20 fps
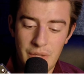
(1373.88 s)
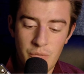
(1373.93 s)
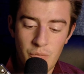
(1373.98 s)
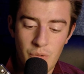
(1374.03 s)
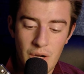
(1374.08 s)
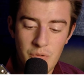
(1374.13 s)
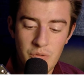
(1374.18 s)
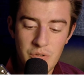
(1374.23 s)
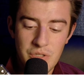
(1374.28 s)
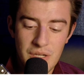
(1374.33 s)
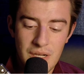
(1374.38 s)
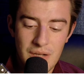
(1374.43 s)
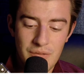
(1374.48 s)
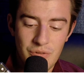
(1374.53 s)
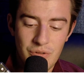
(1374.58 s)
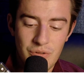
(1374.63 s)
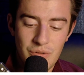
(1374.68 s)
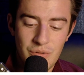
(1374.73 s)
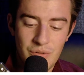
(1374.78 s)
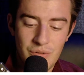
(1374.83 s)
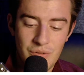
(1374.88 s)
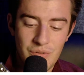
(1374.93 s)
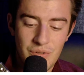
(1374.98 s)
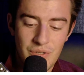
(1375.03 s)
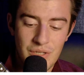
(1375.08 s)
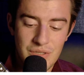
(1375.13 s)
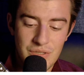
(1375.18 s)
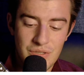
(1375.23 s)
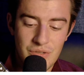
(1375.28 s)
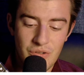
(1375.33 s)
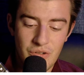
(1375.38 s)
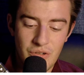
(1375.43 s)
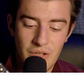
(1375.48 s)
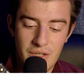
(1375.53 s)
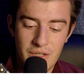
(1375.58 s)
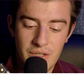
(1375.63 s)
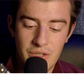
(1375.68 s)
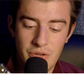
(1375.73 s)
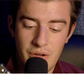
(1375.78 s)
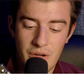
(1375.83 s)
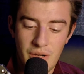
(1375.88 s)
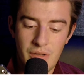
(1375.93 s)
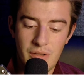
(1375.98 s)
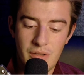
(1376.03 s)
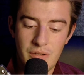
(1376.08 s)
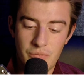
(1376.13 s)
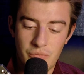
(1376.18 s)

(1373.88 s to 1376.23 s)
why would you ever consider lugging your LM